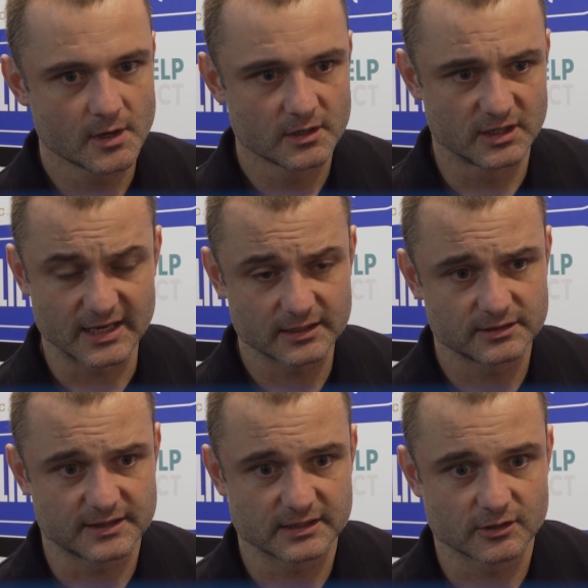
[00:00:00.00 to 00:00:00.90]
Yeah,
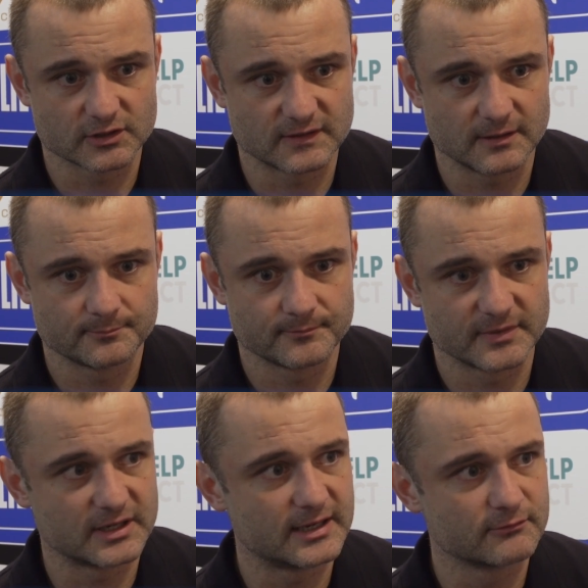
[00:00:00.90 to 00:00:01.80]
I think they're a good team.
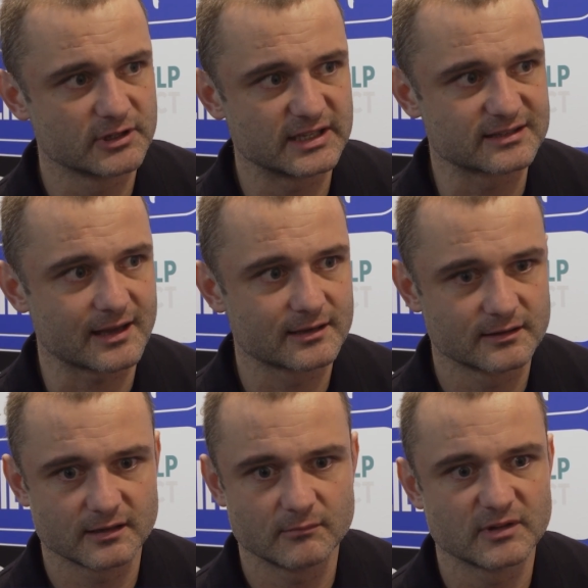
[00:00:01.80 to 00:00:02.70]
Really attacking
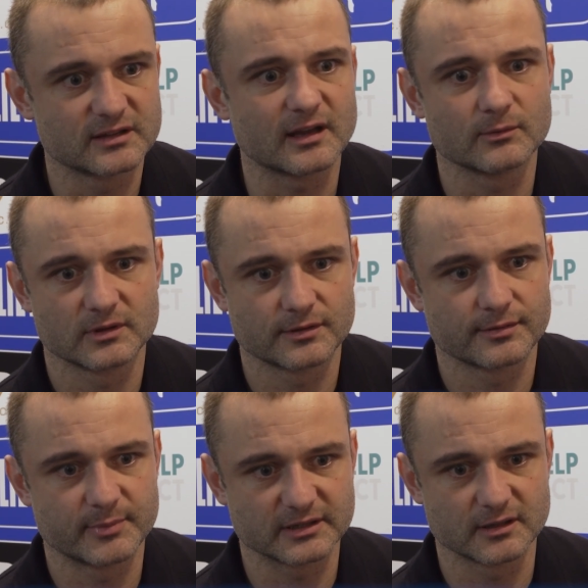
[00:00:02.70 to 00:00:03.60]
team. They attack
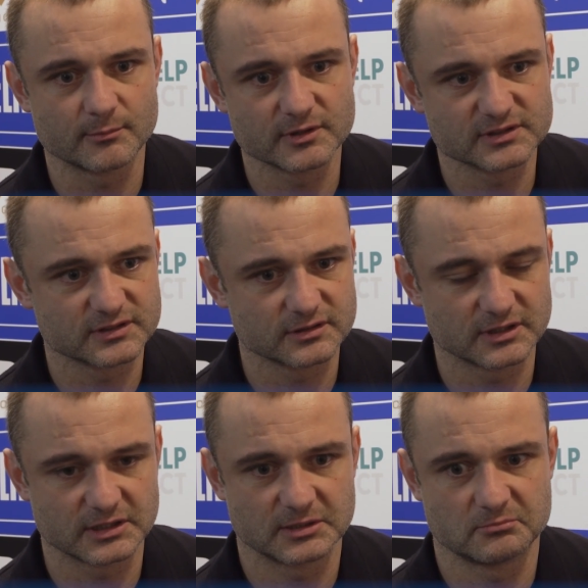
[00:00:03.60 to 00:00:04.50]
with big numbers.
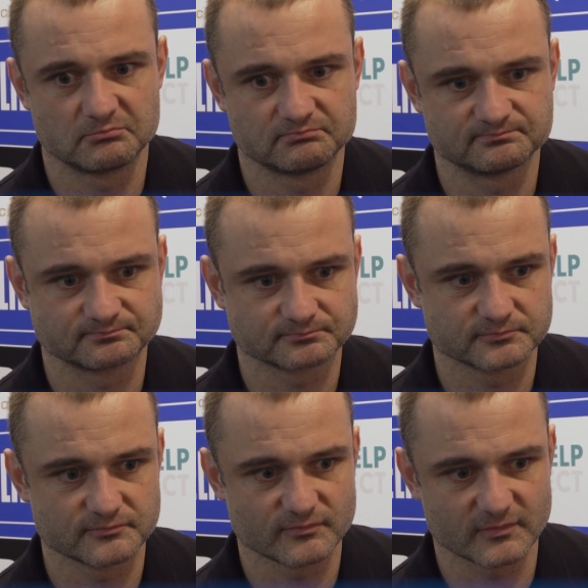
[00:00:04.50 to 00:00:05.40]

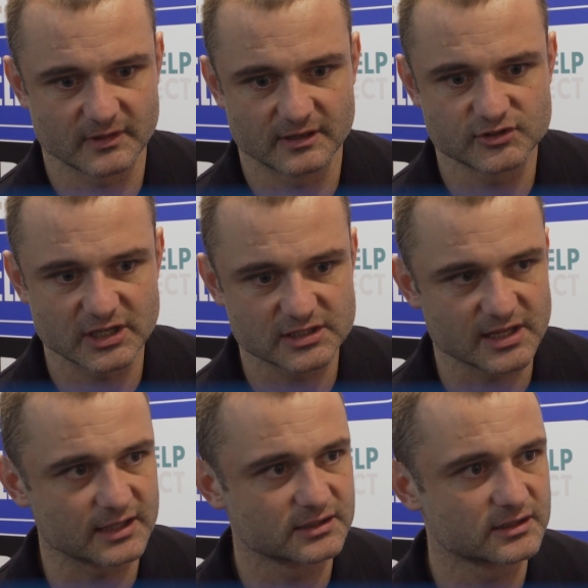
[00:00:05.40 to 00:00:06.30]
They've changed
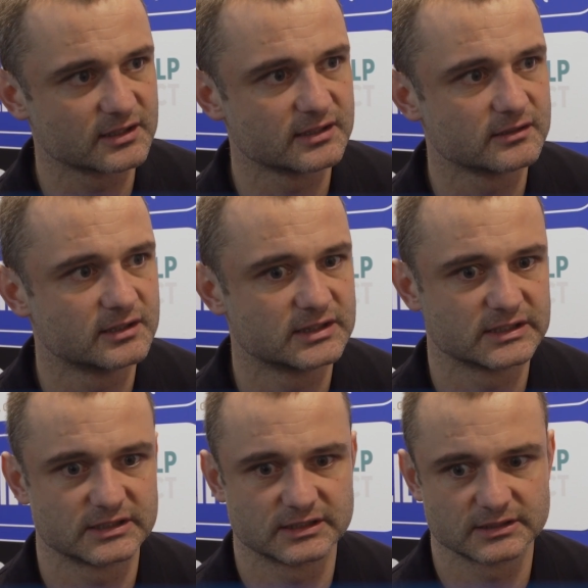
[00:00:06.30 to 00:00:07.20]
tactically
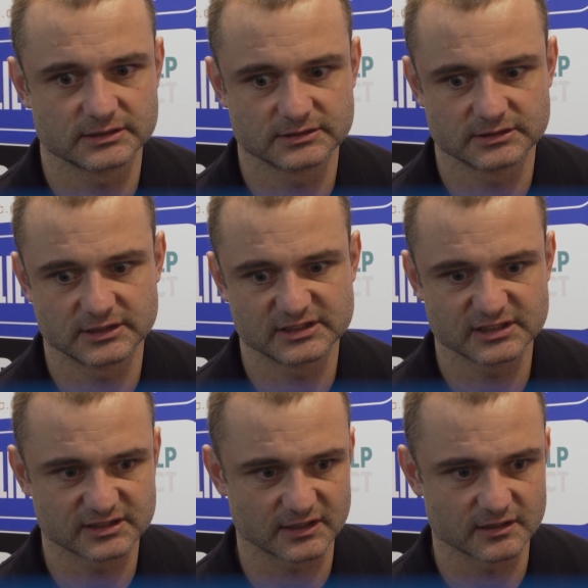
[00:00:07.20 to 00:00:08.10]
since the
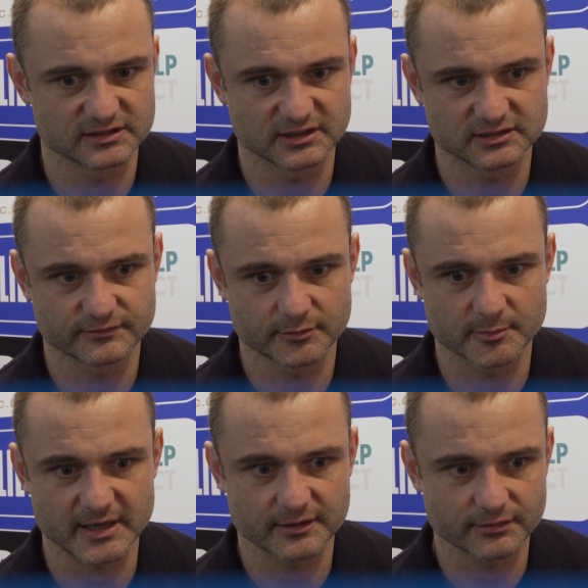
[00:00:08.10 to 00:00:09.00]
start of the season from a
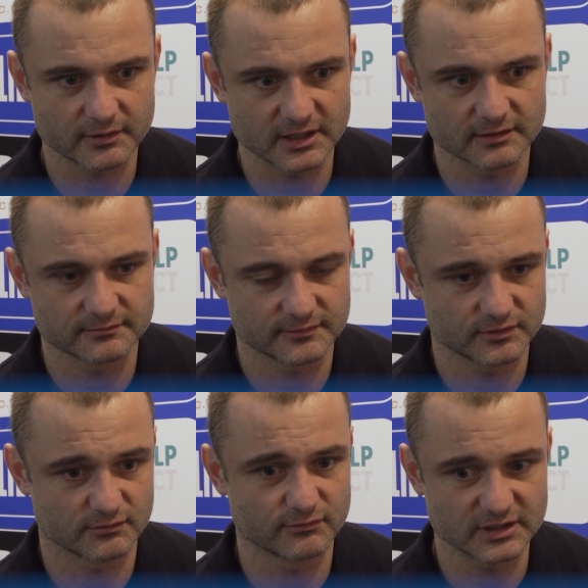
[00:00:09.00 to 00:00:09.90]
back three
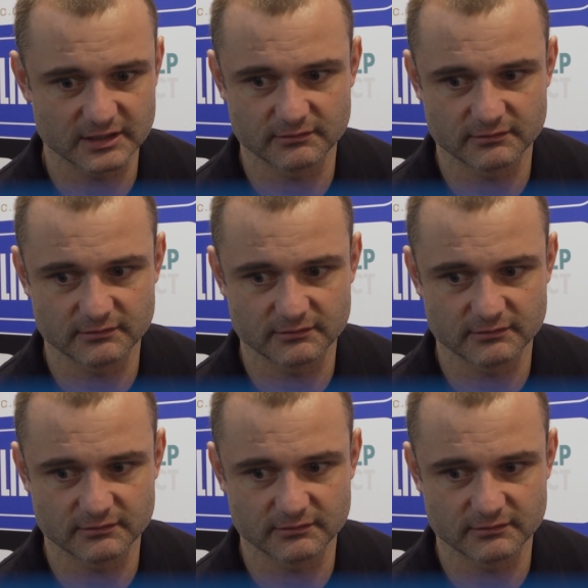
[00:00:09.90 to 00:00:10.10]
to a really,